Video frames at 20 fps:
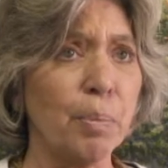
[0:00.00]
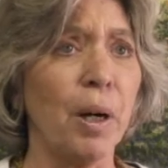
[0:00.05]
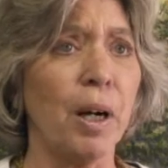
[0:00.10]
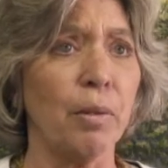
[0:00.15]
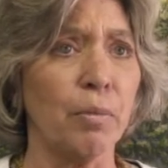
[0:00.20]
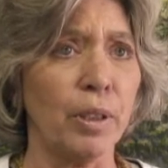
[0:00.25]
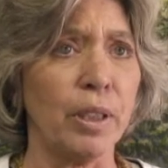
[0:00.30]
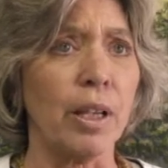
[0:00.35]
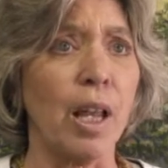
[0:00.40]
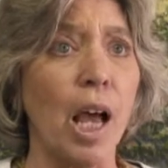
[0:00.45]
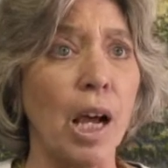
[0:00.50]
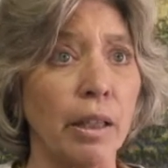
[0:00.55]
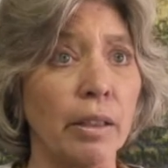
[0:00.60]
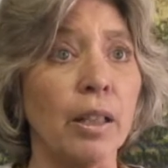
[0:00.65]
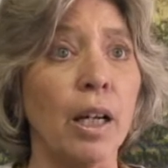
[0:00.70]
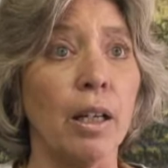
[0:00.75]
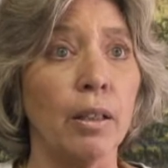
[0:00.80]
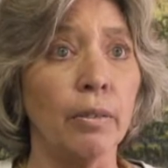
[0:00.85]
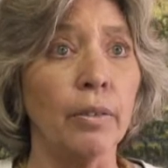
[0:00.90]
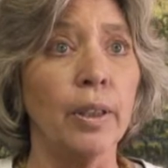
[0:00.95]
part was
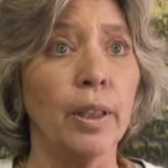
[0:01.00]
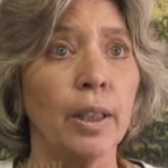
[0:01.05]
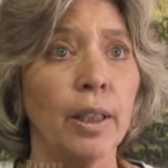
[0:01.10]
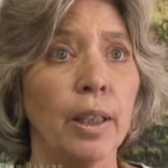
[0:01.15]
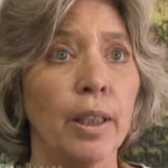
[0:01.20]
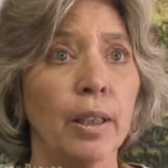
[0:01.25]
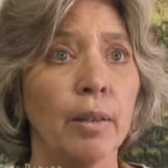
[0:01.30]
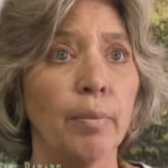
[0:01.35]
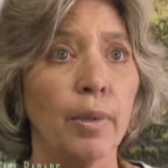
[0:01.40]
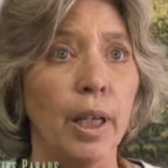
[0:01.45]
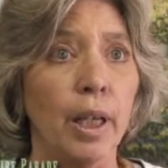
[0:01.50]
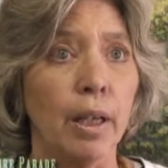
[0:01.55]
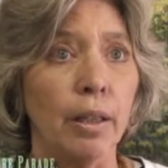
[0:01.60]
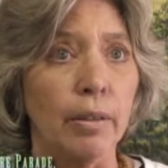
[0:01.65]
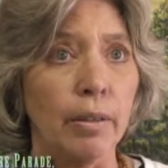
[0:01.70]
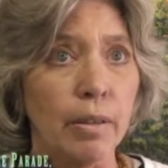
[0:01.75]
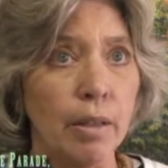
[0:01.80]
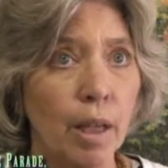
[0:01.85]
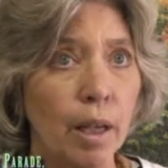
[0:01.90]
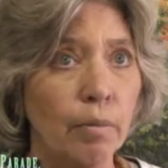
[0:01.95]
lockdown.
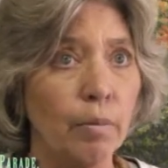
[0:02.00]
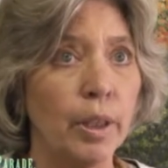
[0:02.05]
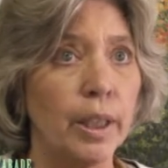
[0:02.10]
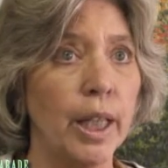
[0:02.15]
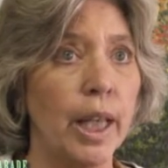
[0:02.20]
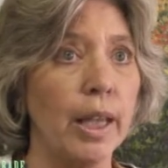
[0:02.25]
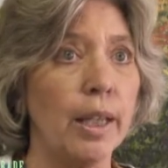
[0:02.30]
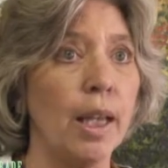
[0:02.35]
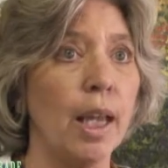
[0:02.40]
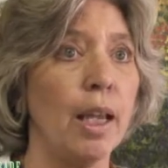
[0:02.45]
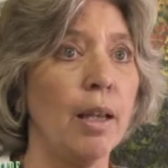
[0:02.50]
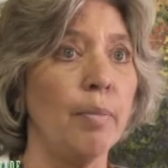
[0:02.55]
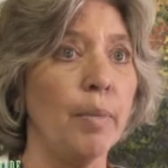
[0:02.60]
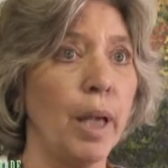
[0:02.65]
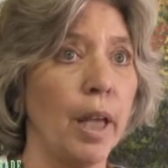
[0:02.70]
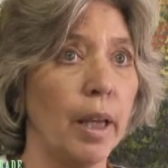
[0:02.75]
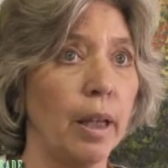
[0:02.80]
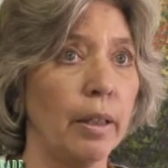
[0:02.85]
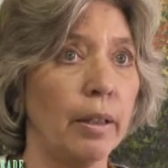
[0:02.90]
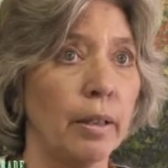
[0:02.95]
Because then when they came
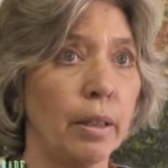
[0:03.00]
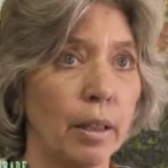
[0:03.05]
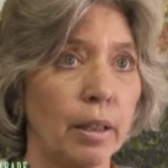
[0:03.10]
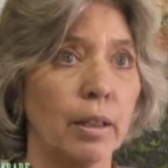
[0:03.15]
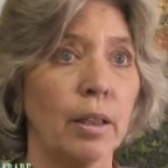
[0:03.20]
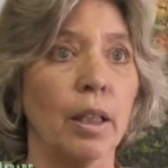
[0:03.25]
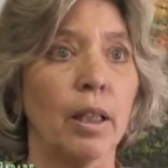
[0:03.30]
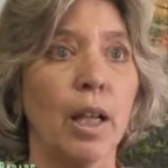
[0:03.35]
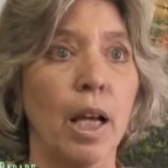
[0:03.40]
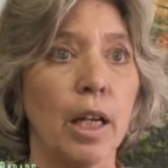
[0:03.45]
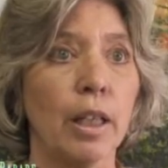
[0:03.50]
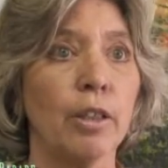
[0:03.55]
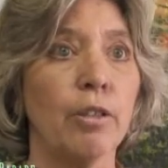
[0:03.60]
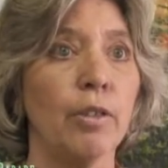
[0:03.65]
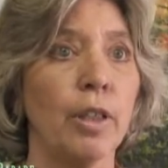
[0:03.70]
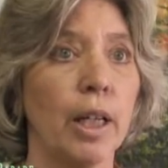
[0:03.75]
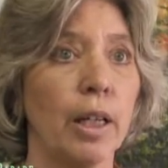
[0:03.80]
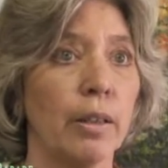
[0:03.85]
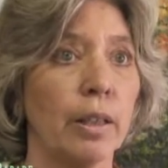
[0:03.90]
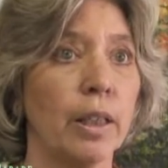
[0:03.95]
in to lock you
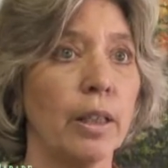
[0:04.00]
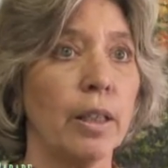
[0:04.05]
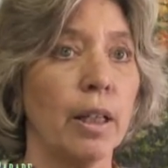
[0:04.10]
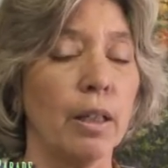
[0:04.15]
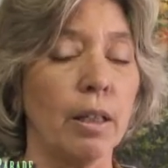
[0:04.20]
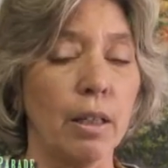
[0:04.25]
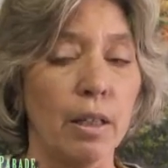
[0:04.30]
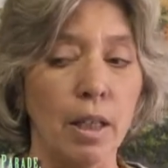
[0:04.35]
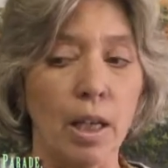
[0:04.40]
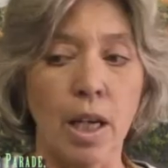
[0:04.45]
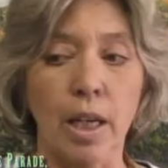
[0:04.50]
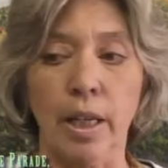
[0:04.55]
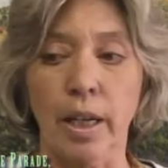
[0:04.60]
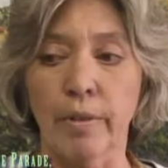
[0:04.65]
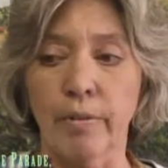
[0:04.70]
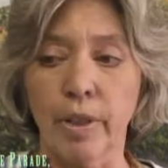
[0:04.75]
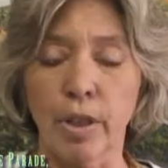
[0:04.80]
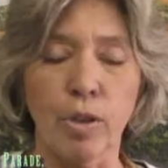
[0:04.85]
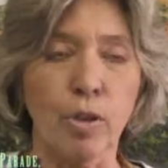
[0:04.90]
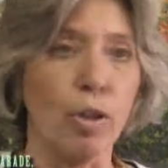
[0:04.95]
down at 10 o'clock,
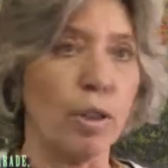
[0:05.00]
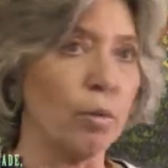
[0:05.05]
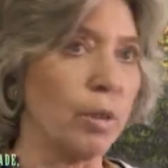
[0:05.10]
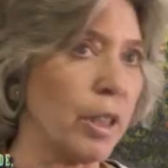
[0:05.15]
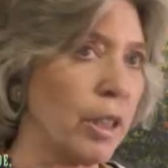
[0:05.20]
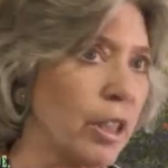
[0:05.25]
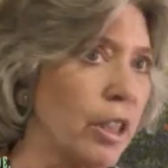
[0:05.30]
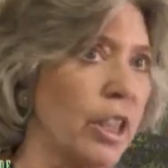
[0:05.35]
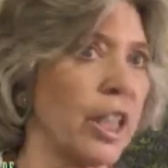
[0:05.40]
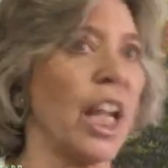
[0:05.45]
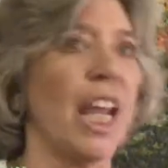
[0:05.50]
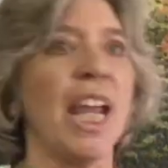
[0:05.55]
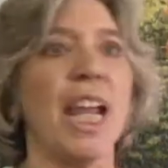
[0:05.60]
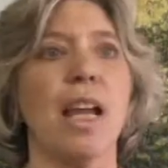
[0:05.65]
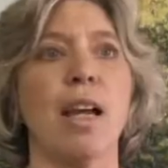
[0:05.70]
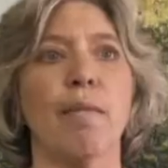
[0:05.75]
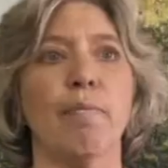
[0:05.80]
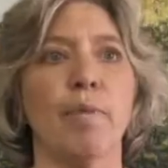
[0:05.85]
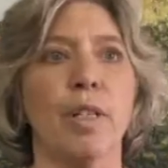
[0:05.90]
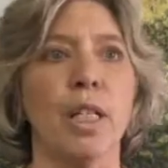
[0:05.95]
every door was
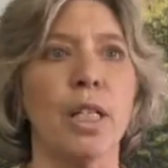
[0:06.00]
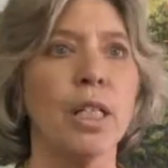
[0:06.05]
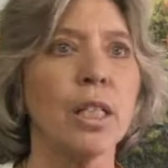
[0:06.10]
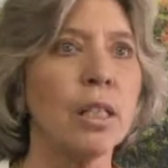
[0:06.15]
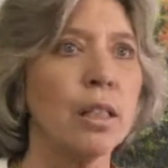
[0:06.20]
slammed.